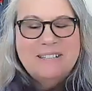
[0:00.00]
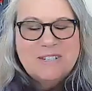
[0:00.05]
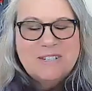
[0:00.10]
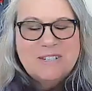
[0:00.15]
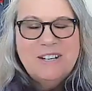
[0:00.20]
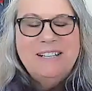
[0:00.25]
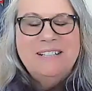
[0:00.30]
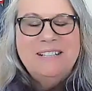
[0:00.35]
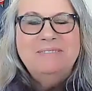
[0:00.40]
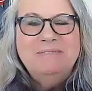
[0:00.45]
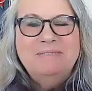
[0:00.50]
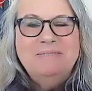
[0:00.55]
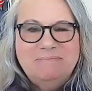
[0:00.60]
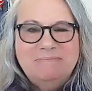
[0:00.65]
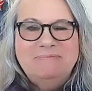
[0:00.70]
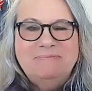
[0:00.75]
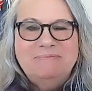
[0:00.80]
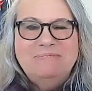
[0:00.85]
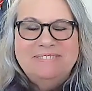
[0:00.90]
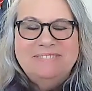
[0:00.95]
That's right.
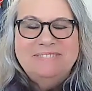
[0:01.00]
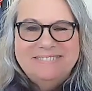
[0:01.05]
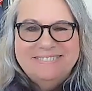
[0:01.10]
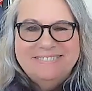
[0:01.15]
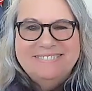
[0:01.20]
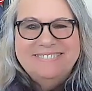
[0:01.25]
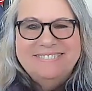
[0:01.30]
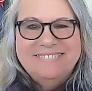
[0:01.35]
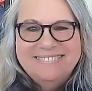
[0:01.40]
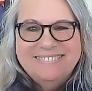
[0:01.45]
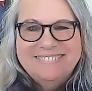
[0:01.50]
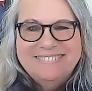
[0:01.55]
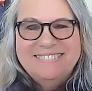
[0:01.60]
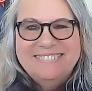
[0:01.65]
That's right.